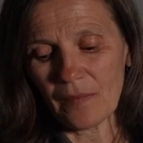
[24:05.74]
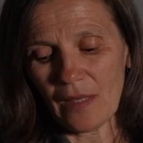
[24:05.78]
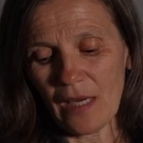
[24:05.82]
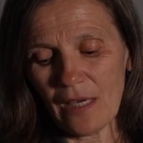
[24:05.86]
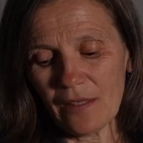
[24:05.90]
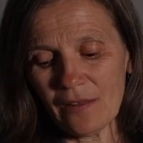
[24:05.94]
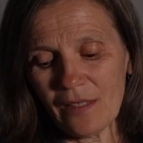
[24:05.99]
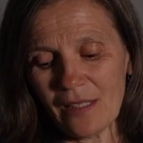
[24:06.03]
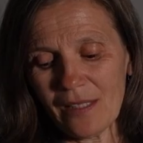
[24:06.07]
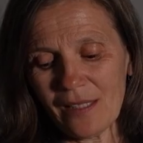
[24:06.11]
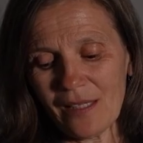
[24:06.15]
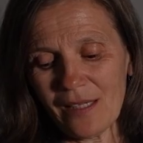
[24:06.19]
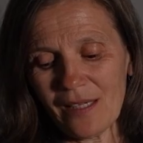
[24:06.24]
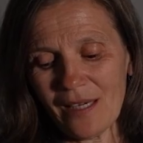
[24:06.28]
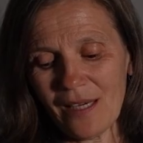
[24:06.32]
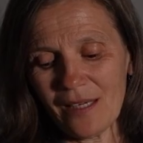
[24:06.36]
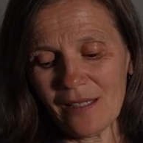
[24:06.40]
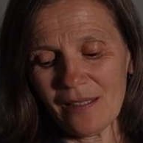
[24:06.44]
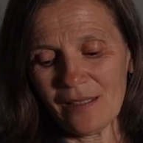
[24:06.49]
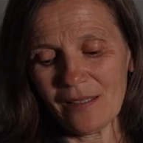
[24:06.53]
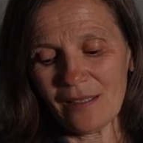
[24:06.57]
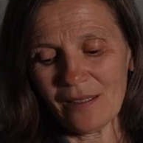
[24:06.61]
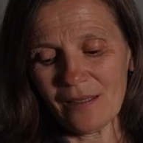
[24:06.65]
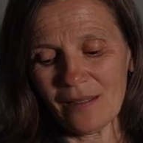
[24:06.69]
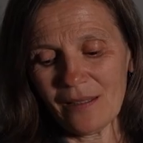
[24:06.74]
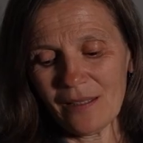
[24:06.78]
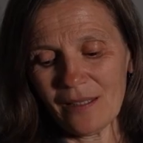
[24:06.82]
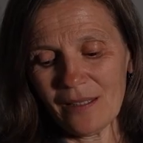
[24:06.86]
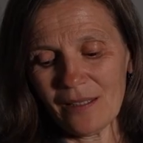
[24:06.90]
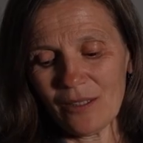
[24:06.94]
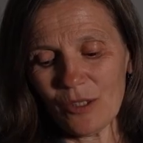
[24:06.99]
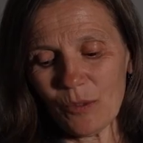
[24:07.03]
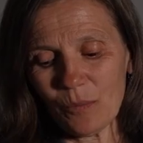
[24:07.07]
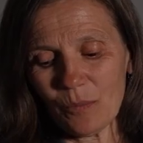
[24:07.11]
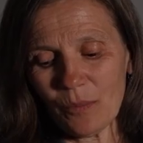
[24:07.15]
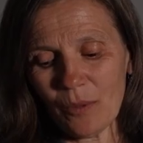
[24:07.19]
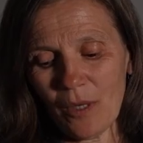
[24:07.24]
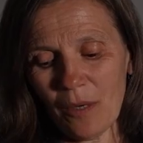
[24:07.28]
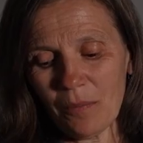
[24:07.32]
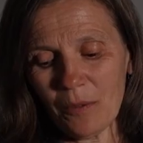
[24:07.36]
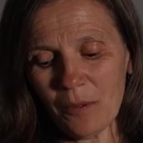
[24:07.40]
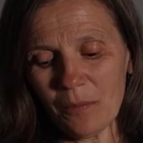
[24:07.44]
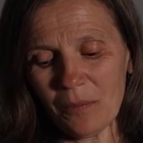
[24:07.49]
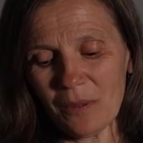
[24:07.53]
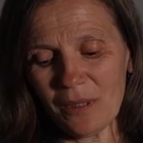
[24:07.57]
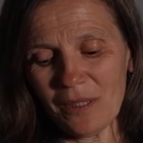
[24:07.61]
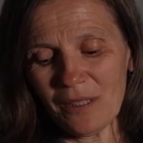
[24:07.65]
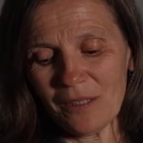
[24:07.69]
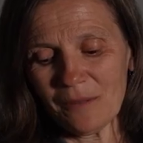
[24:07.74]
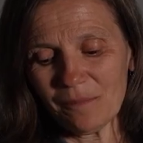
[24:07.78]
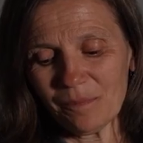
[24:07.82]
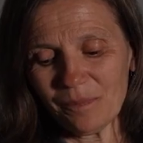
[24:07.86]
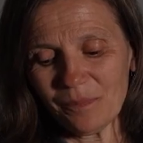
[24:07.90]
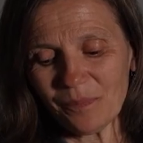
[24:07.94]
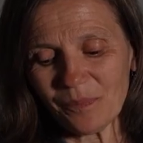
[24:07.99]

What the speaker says: I think, again, it's probably